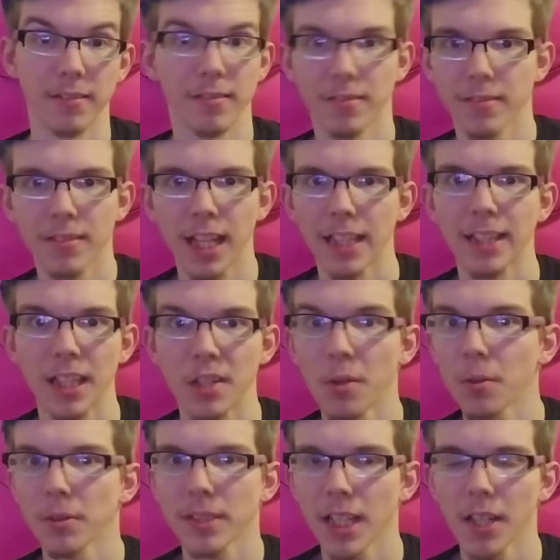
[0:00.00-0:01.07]
they don't
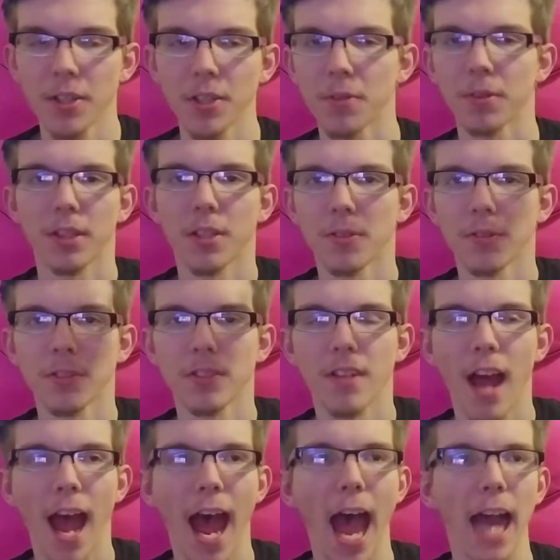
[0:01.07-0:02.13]
tell you in those
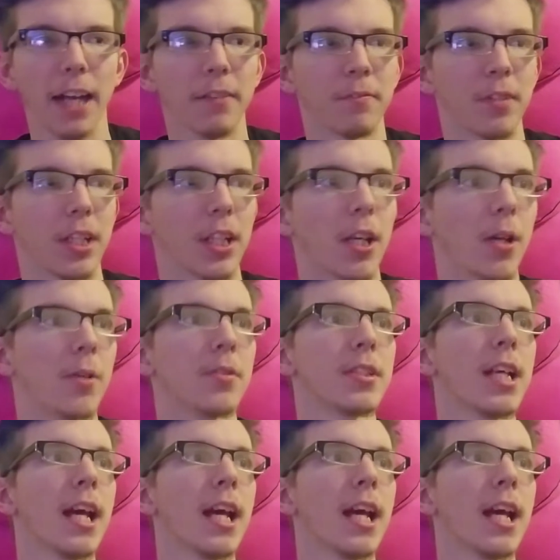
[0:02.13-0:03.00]
hack videos